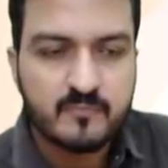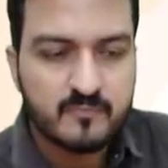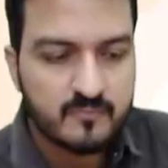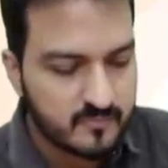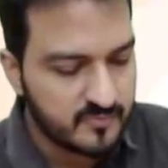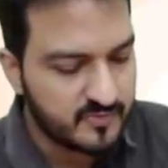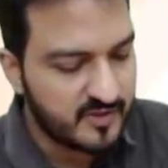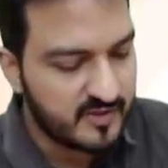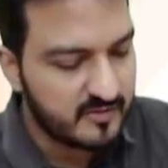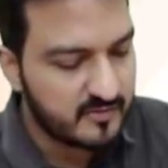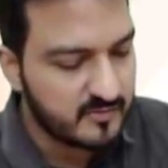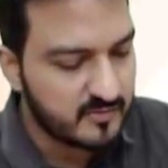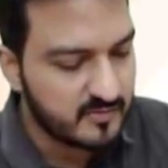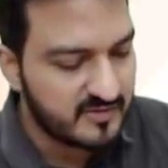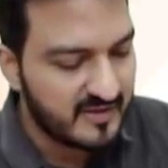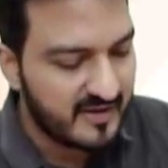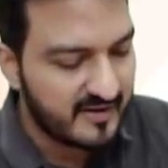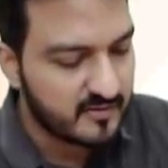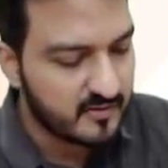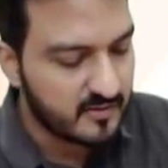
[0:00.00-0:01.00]
then
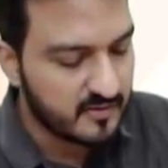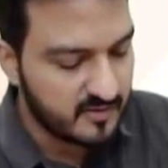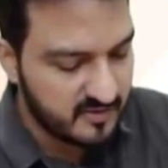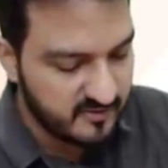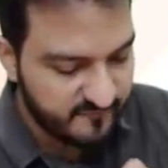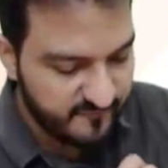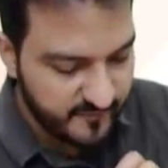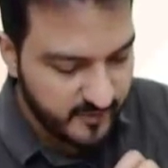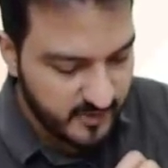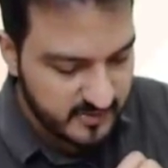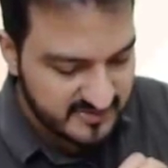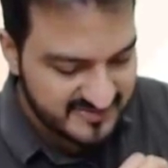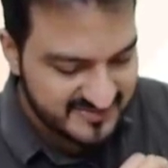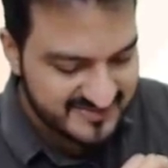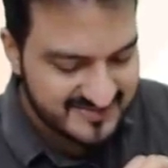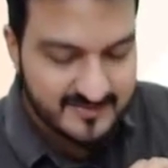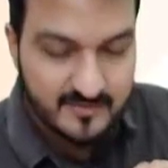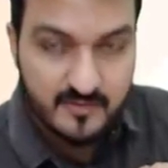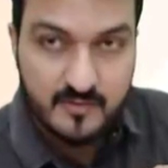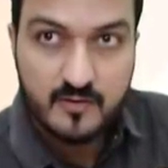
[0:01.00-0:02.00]
that
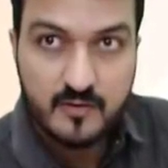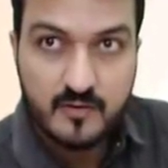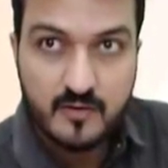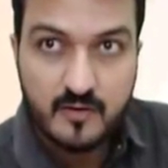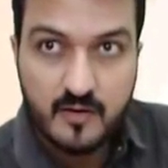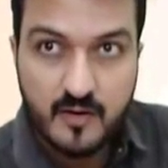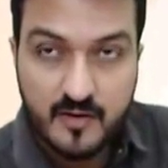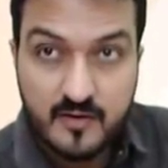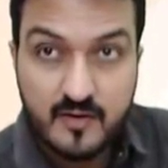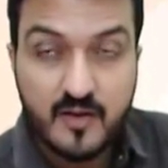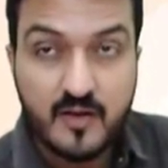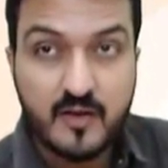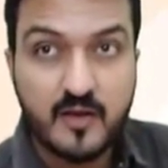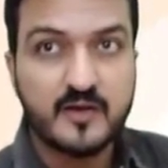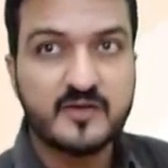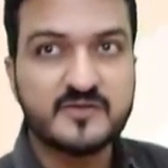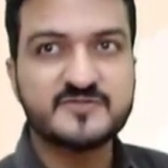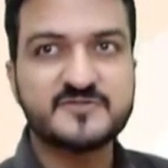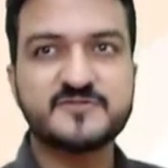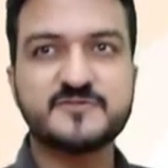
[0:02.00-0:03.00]
difference
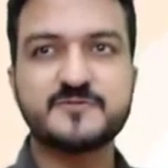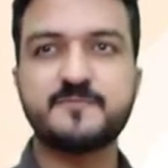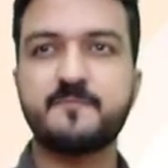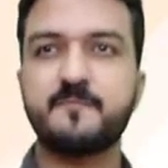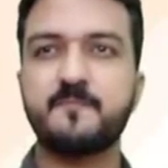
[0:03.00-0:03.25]
indicates